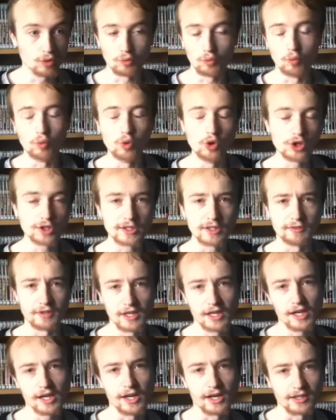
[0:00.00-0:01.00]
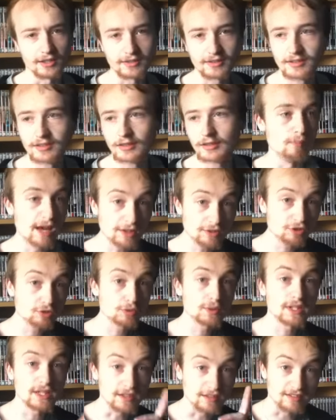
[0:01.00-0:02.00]
What a work of art.
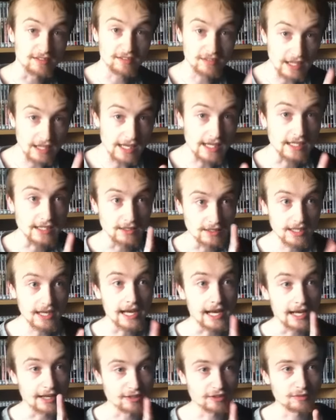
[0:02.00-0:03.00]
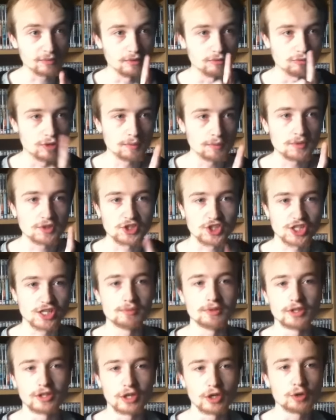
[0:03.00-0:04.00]
Mental and insane, yes, but Robert
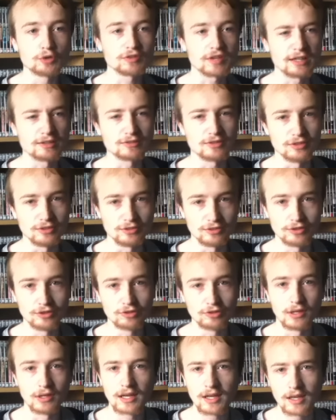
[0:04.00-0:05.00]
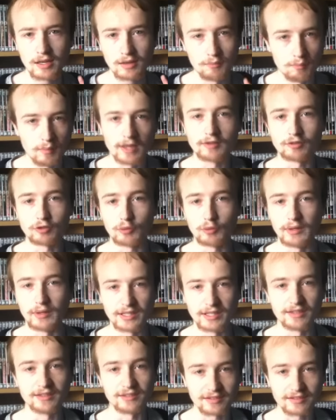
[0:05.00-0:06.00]
Sherman knows how to do mental
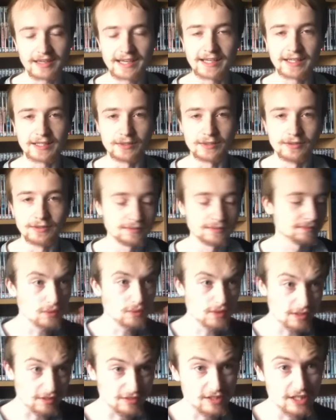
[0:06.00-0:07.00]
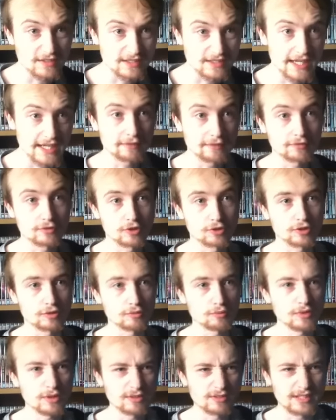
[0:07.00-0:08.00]
and insane. So with the start of the Eighth
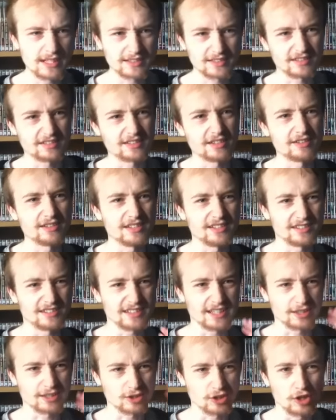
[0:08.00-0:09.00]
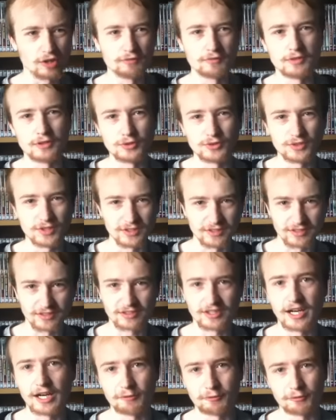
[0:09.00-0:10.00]
Doctor, I wouldn't necessarily say a convoluted
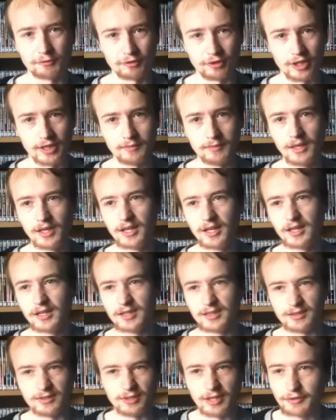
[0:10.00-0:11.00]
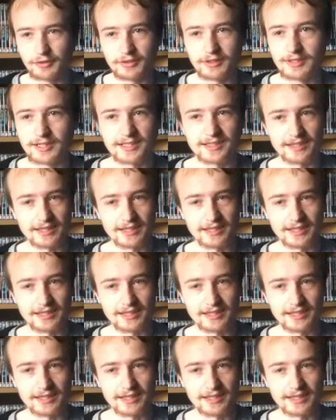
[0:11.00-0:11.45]
start for him. Nothing